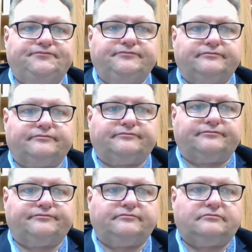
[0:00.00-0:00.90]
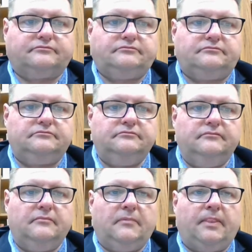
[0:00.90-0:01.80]

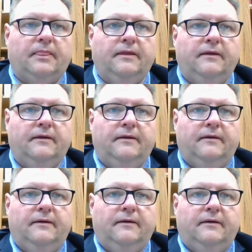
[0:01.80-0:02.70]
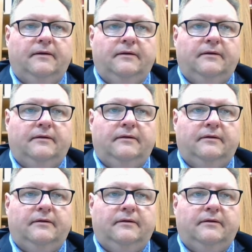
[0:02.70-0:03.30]
(no one is talking)